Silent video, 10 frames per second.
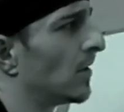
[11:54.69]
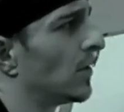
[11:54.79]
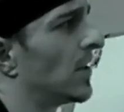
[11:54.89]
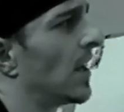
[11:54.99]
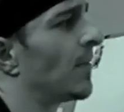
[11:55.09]

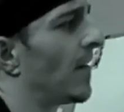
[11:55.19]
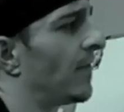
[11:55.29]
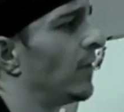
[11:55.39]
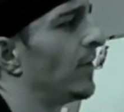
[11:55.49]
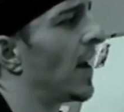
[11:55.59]
take my
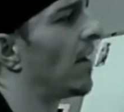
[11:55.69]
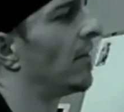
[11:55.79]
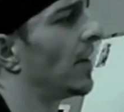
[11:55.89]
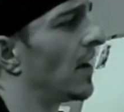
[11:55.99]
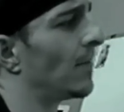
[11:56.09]
fruit
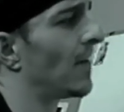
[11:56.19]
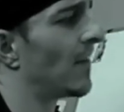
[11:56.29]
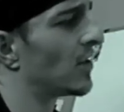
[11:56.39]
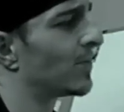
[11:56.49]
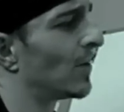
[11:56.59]
down and up my
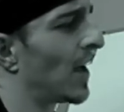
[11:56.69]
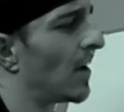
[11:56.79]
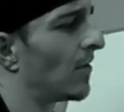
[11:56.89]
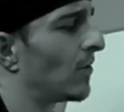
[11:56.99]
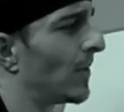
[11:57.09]
vegetable
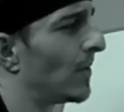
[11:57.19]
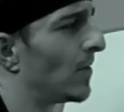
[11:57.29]
count a little bit.